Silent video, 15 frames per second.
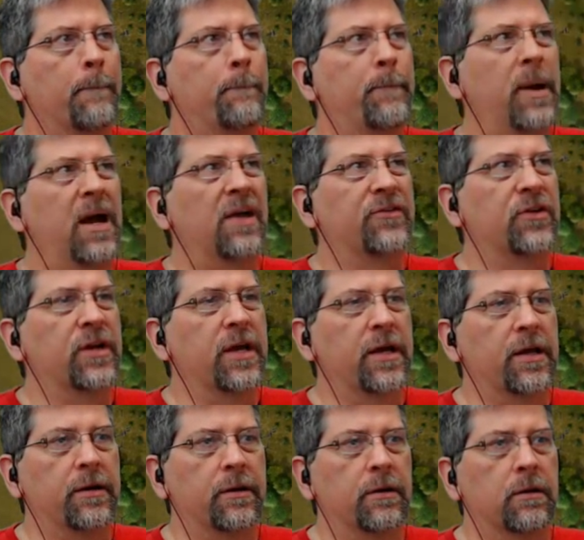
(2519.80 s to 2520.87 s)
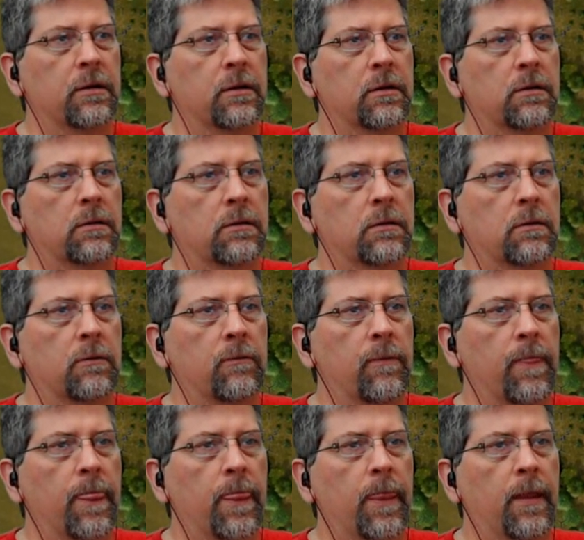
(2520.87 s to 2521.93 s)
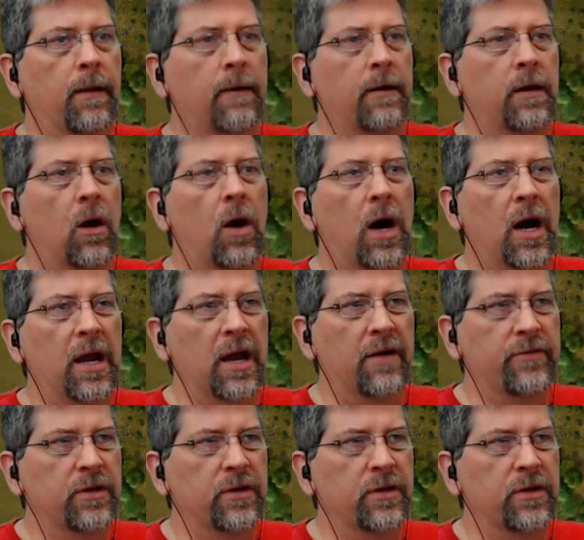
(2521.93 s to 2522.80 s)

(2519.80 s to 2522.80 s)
Pass again. No, I have the